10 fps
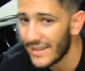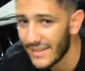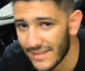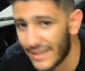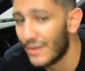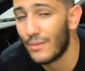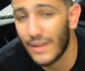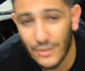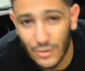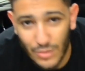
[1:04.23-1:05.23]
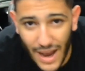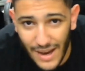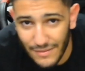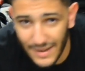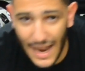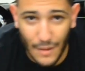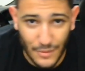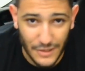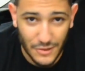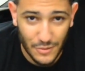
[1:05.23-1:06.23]
they drive and how
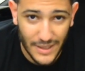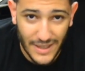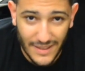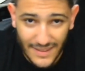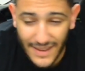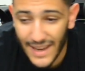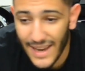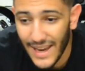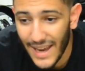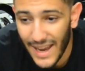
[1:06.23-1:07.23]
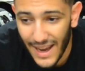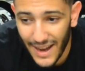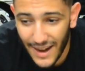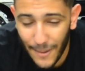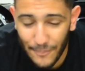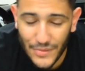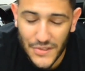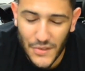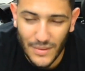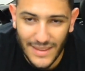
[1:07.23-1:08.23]
they treat it.
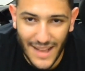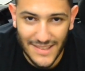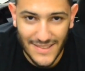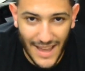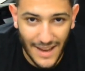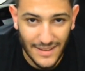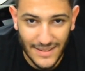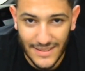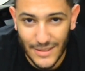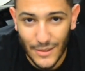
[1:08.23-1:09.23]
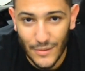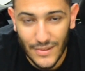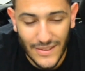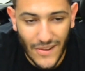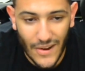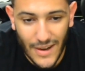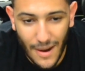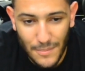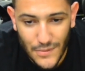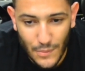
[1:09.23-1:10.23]
So that's that. This car comes with